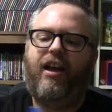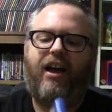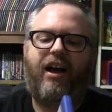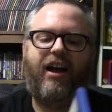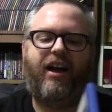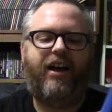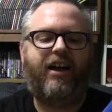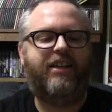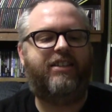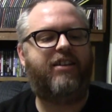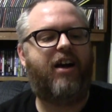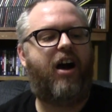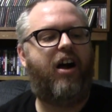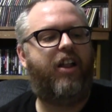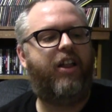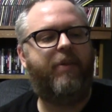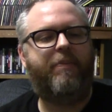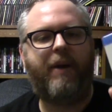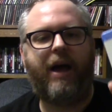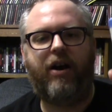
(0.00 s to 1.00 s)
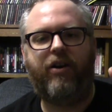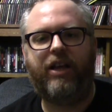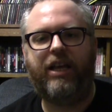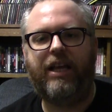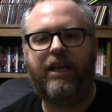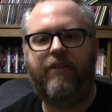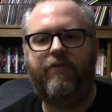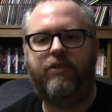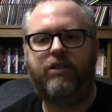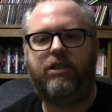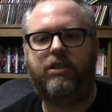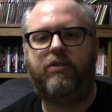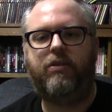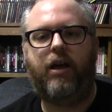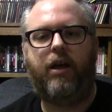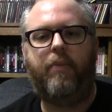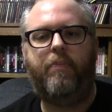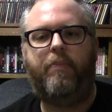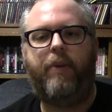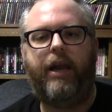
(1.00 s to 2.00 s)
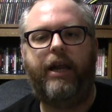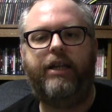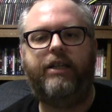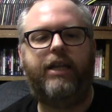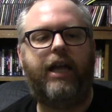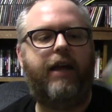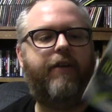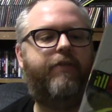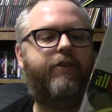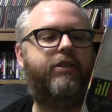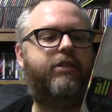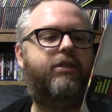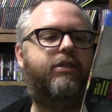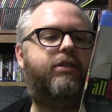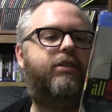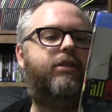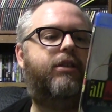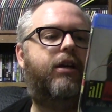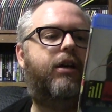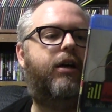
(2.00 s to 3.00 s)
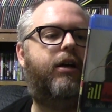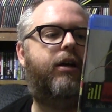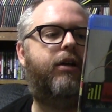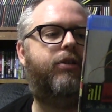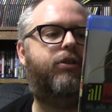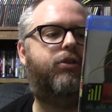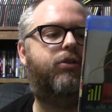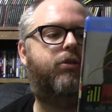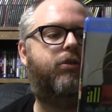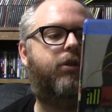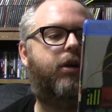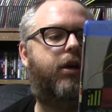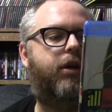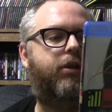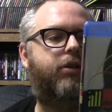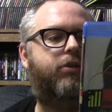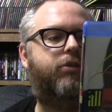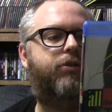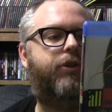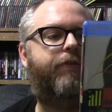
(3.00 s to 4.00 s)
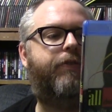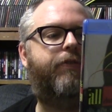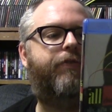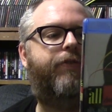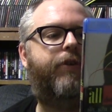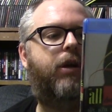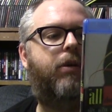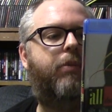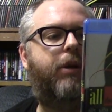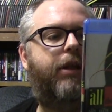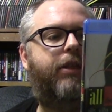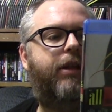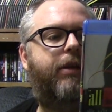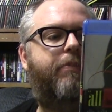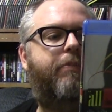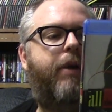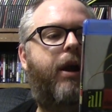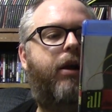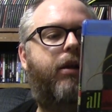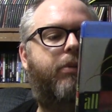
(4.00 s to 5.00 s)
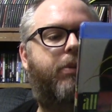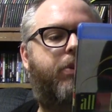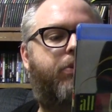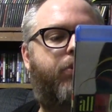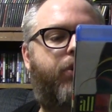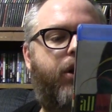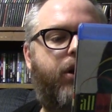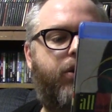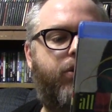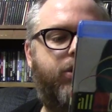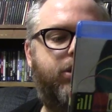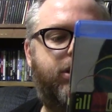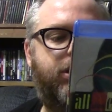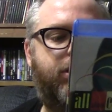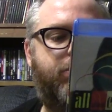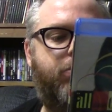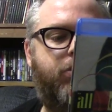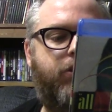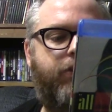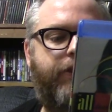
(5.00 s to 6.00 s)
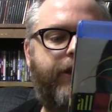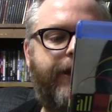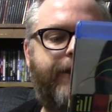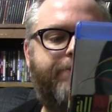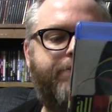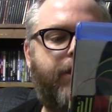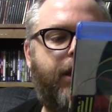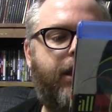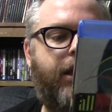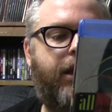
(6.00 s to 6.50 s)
uh, it's All About Eve. This is a Betty Davis-driven uh, uh, film, and I think Marilyn Monroe is in the movie,